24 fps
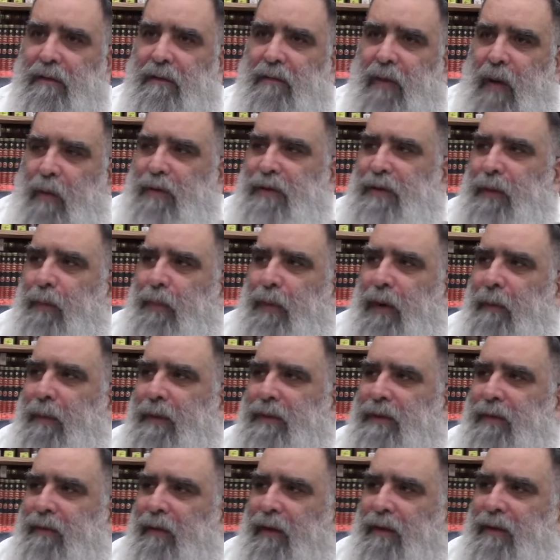What was the
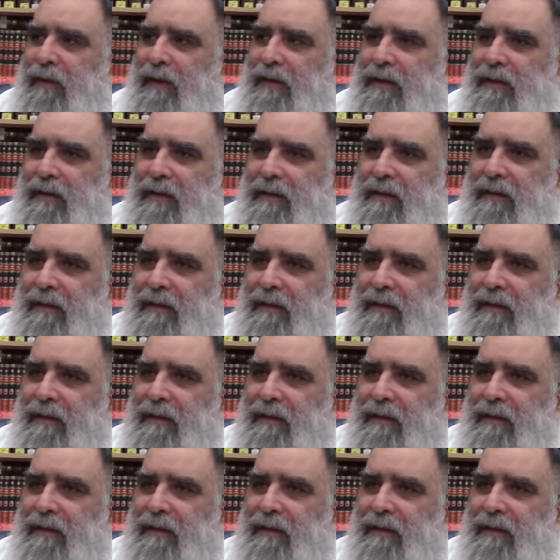purpose of all this?